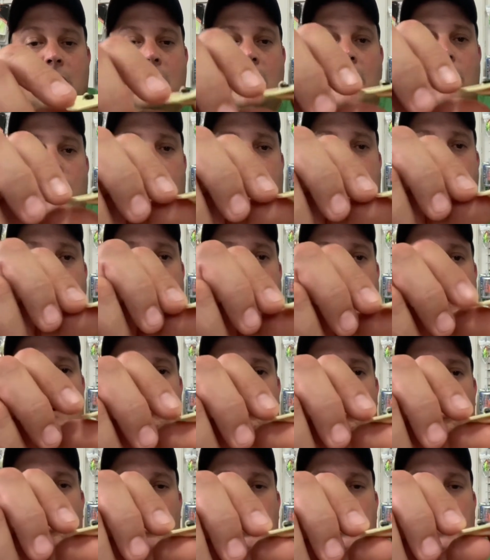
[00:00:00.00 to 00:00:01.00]
It's got a
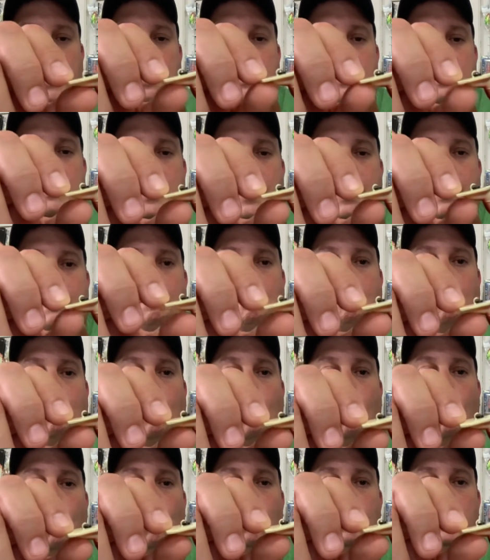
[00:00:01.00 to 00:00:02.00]
really thick
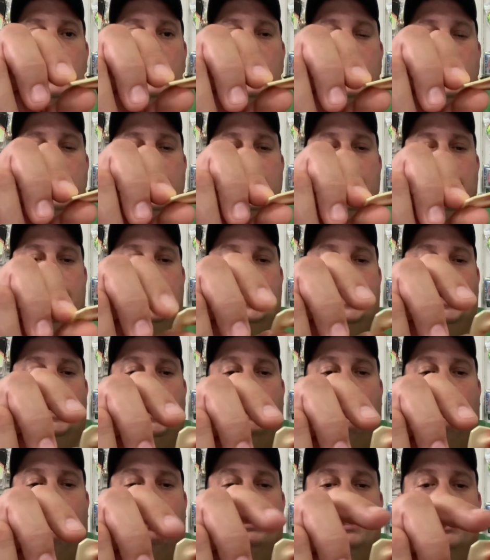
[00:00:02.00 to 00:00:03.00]
molded
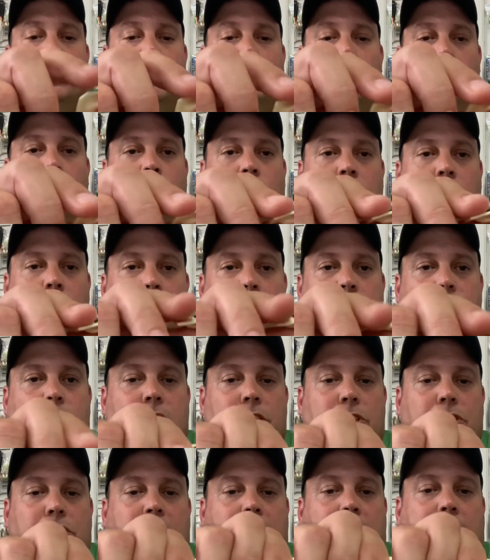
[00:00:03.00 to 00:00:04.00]
end bill on it. So
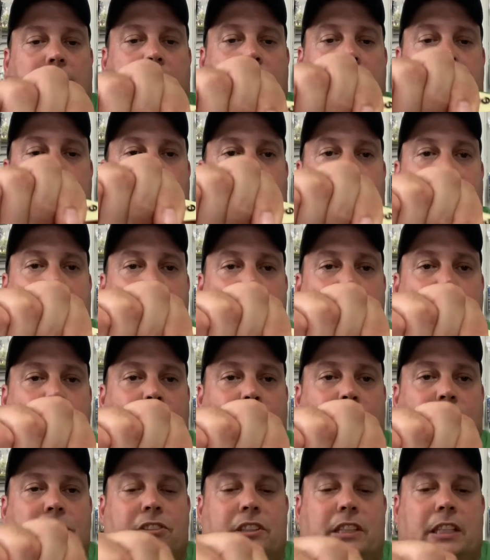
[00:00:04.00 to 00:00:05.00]
this thing, I mean,
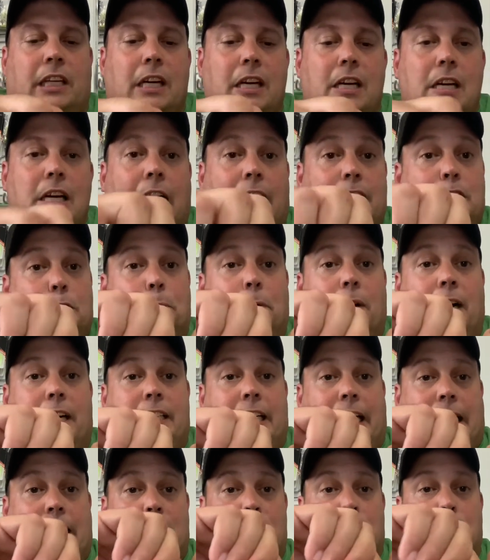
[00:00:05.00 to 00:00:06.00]
seriously, I should probably
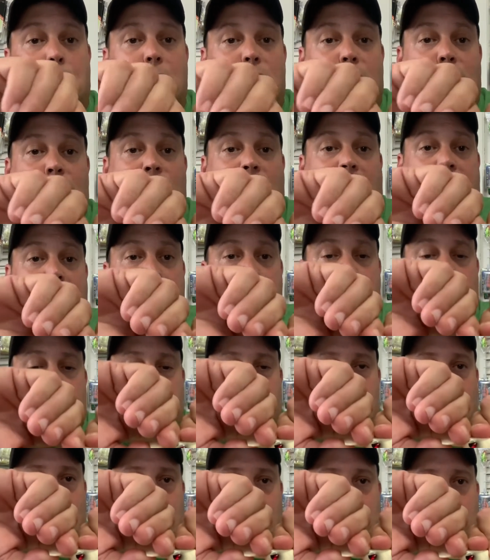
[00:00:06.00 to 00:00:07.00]
take this and put some vice grips
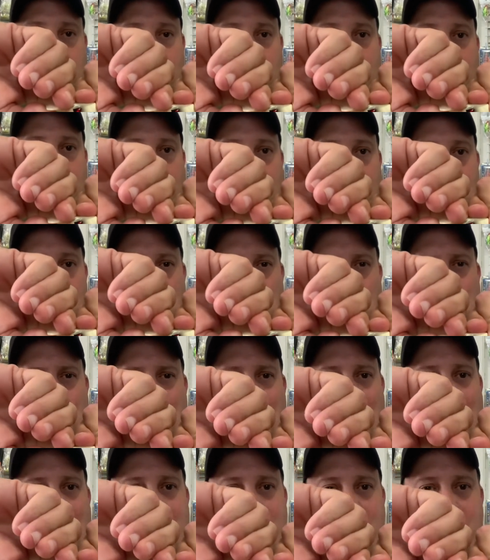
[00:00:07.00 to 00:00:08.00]
on it and try to
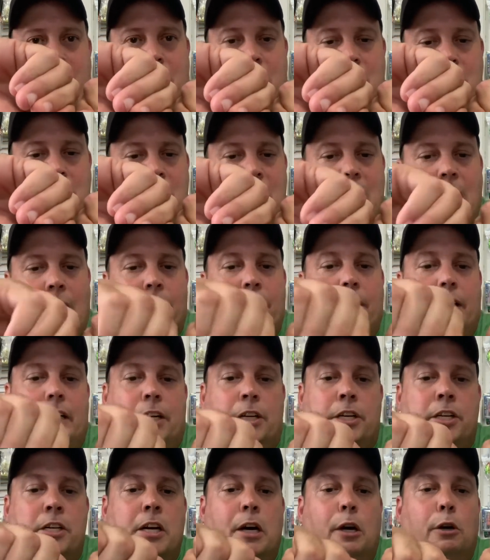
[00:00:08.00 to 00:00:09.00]
break it. I'm
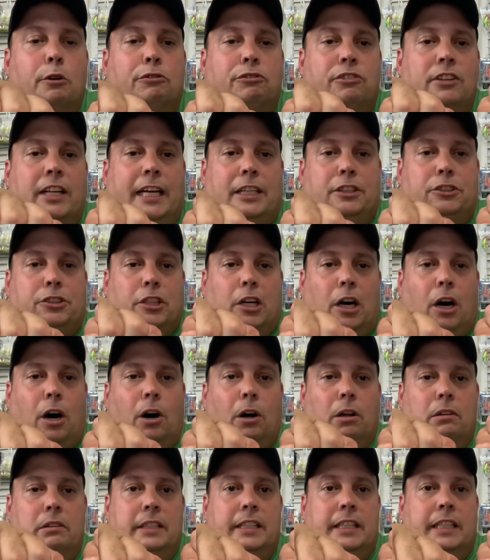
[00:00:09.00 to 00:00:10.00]
getting no flex at
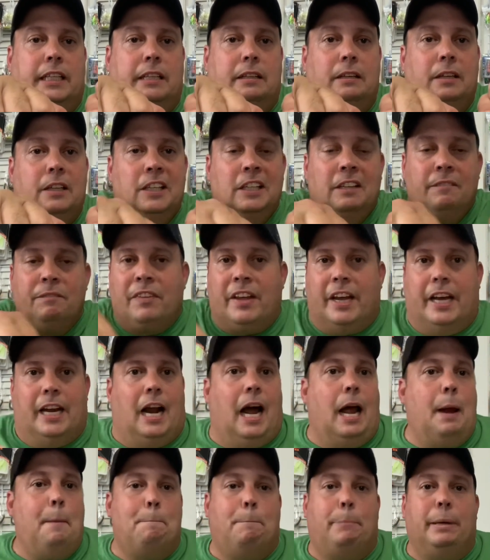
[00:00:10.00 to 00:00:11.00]
all in it. And
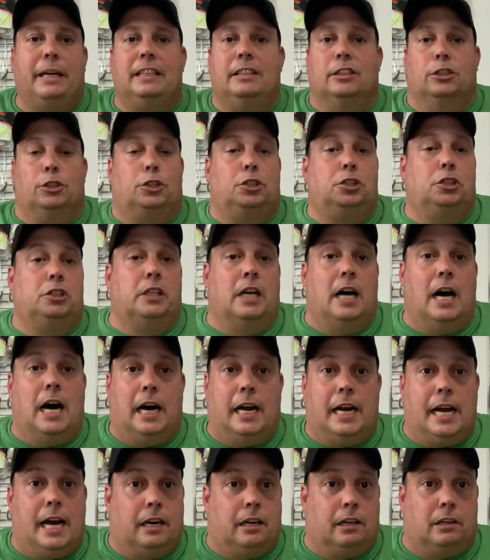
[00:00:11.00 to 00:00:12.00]
I beat the snot
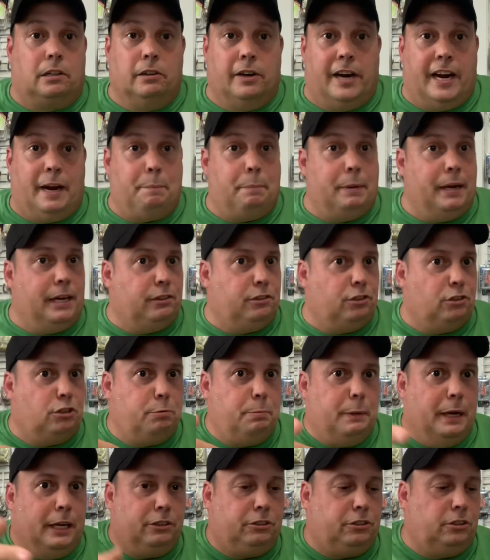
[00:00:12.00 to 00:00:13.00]
out of crankbaits,
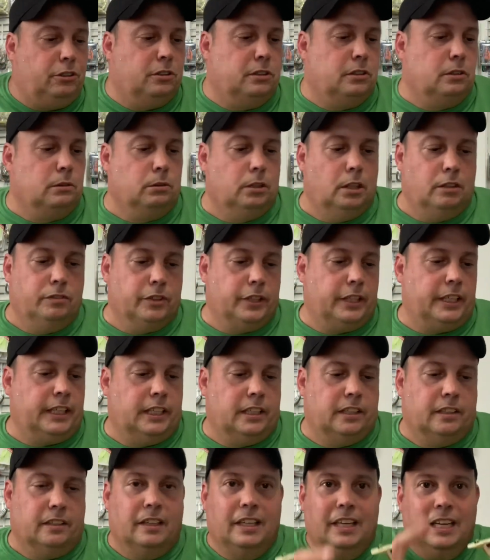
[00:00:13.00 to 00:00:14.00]
especially on the river
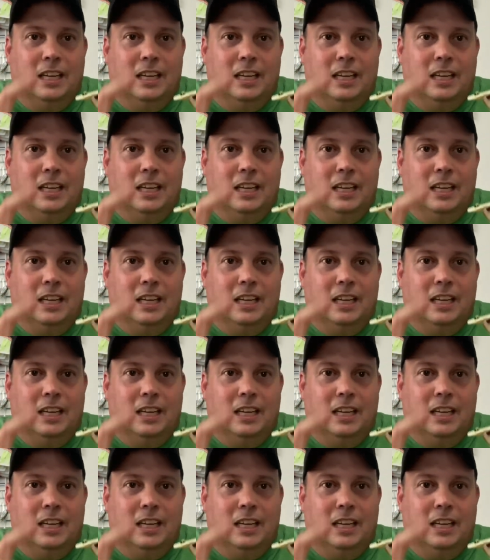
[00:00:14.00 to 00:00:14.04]
here.